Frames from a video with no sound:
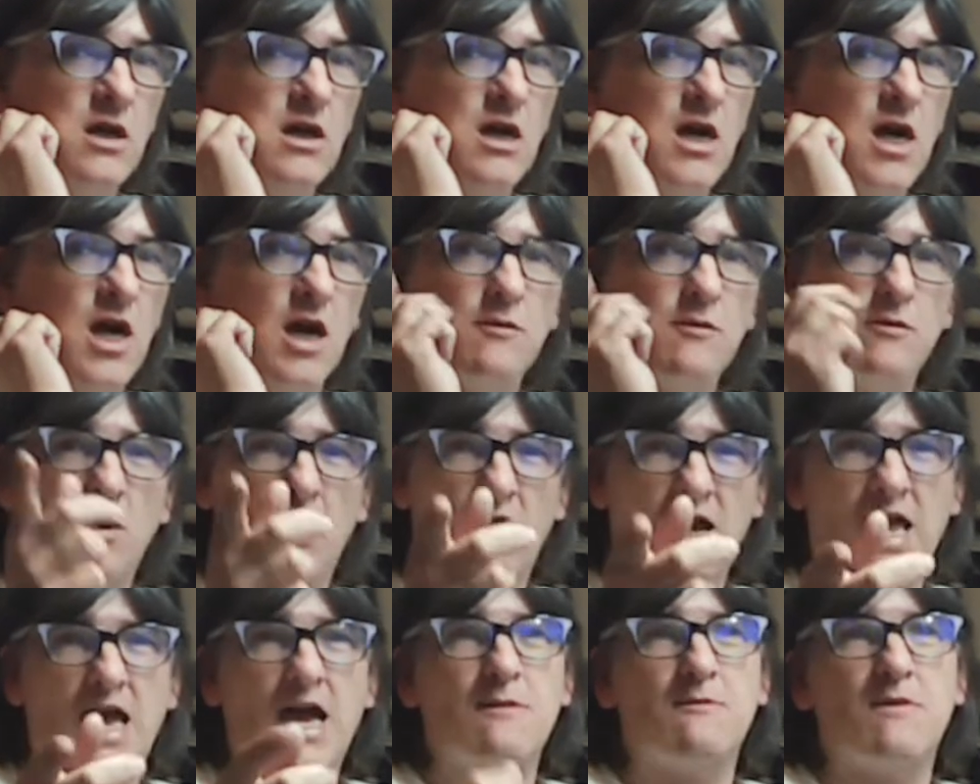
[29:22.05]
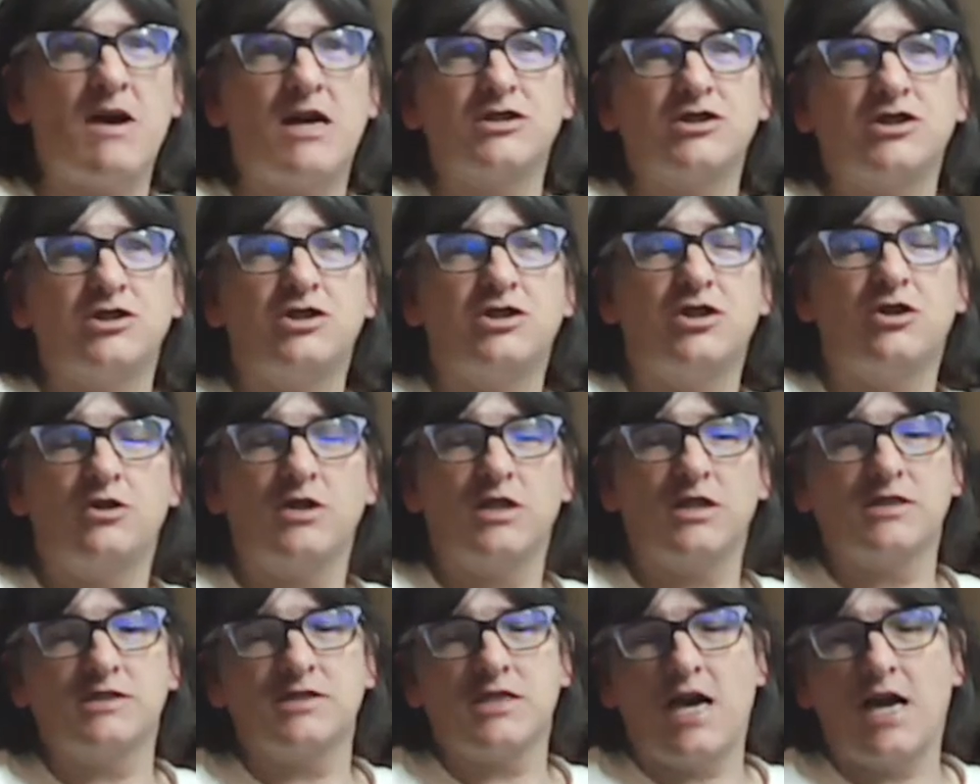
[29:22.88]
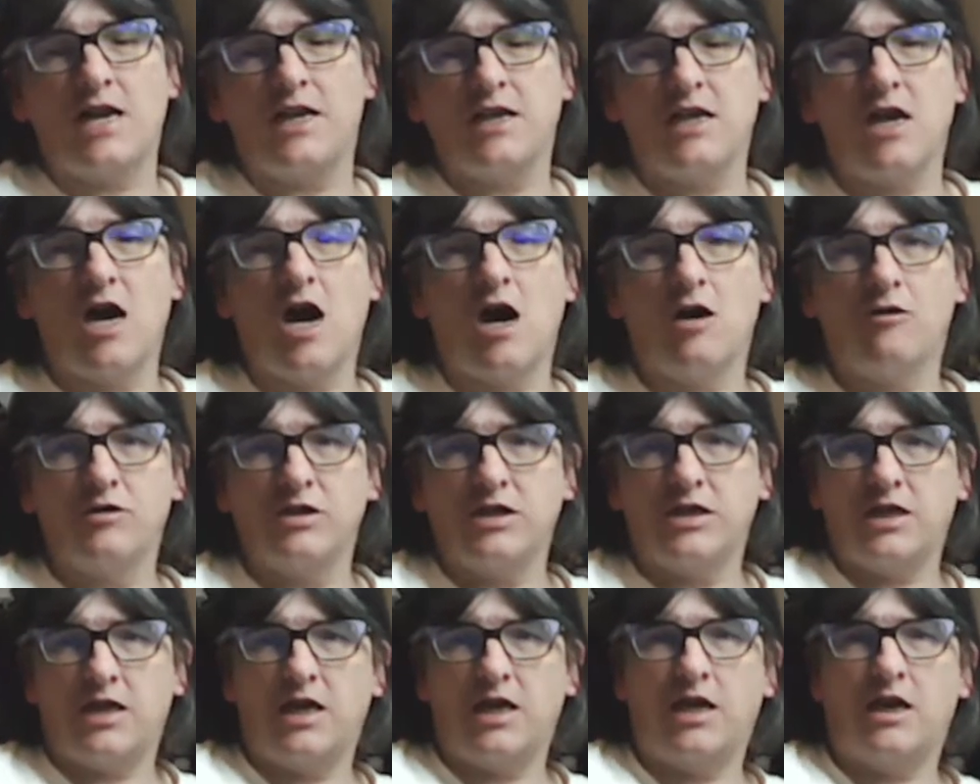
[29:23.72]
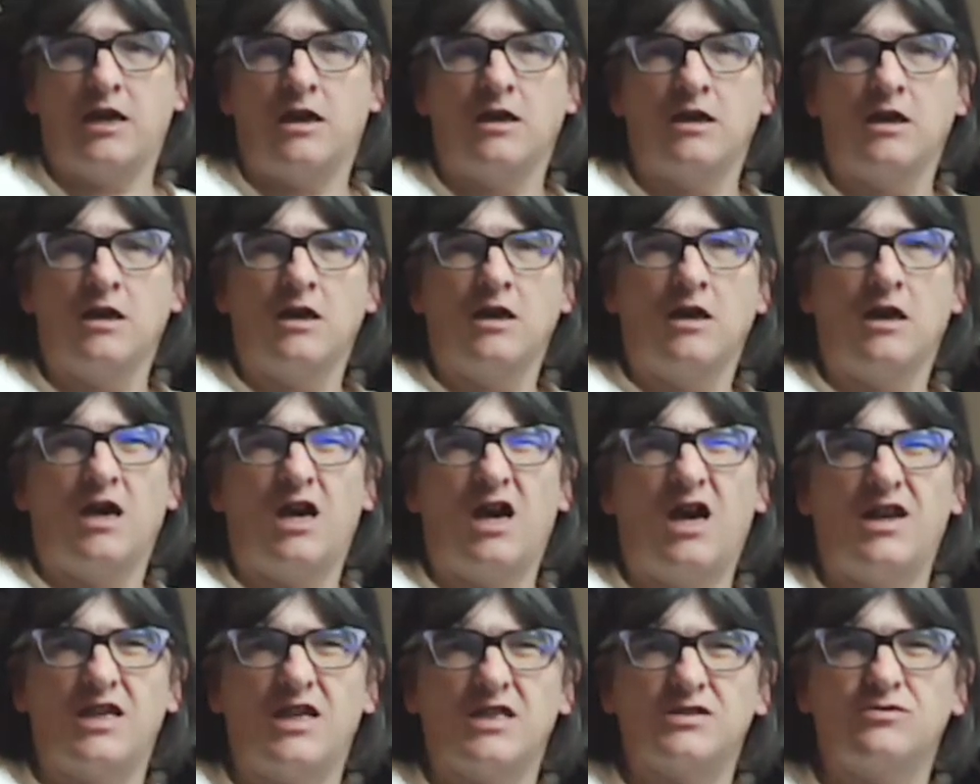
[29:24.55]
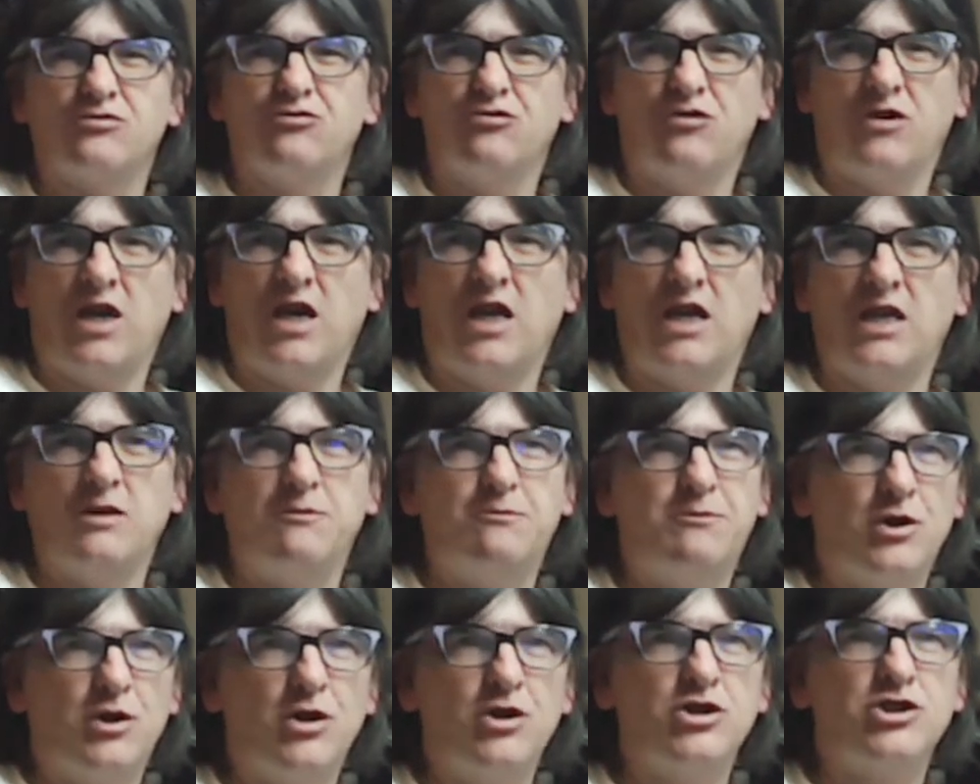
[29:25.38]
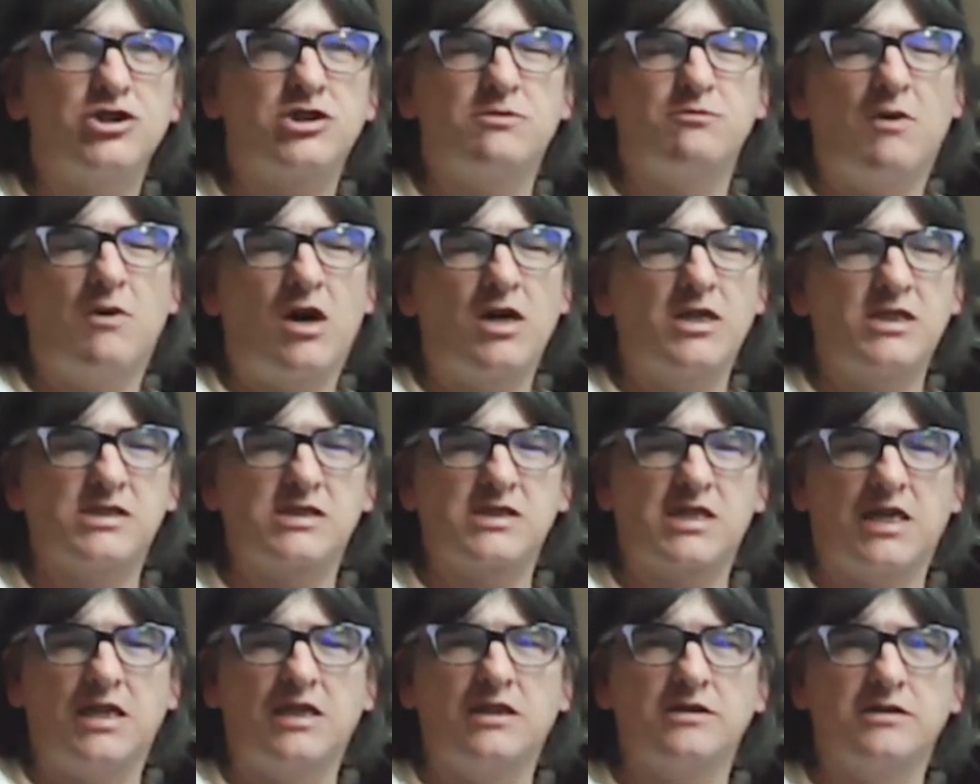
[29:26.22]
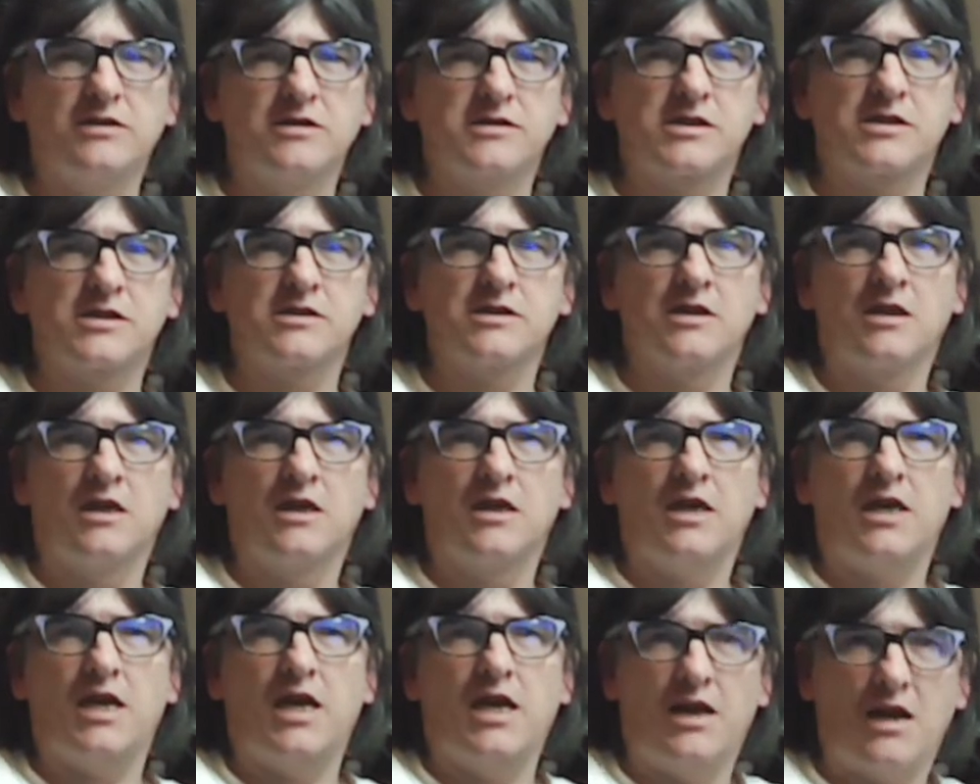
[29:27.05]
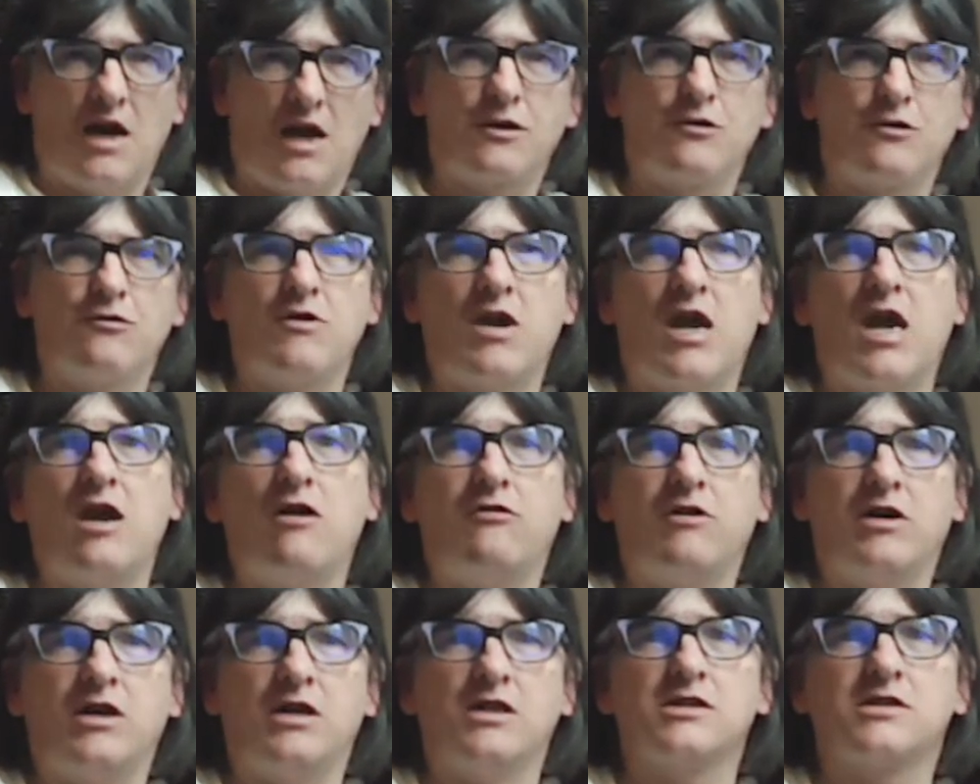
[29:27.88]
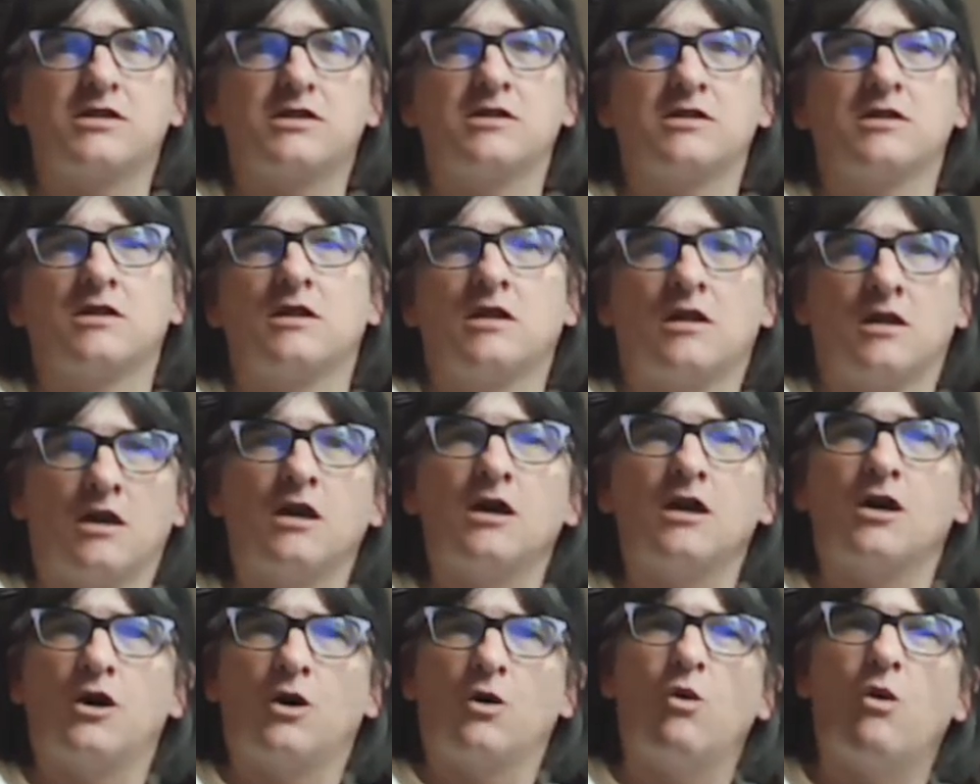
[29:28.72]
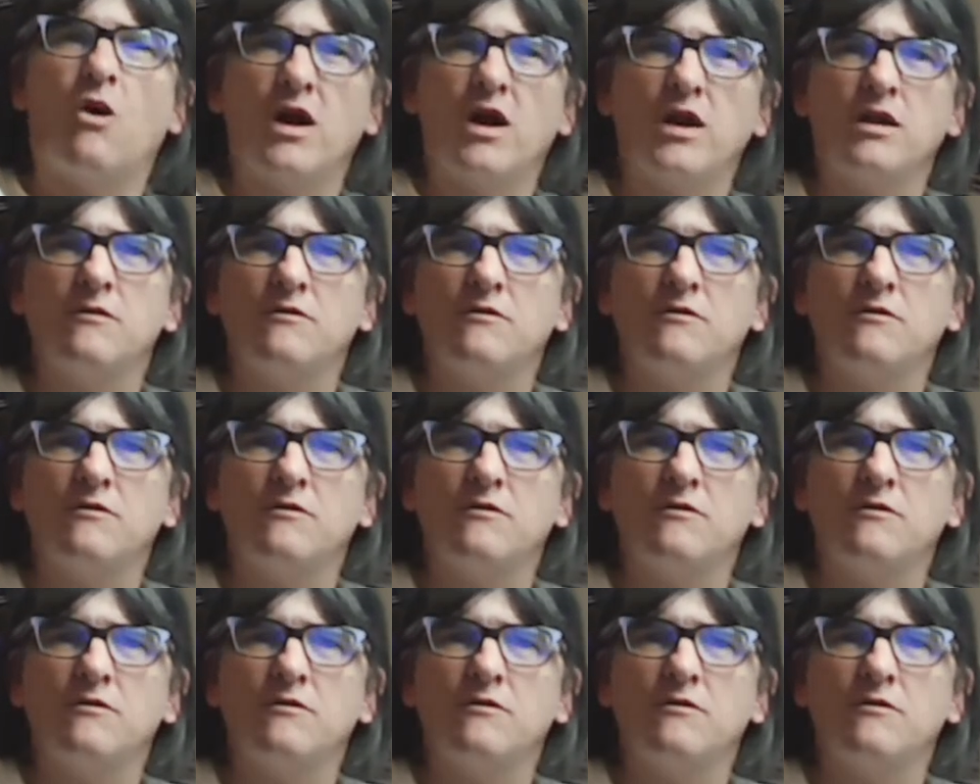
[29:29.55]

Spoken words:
I am actually doing a Tagliari kit, and it's really pushed my skills in other areas quite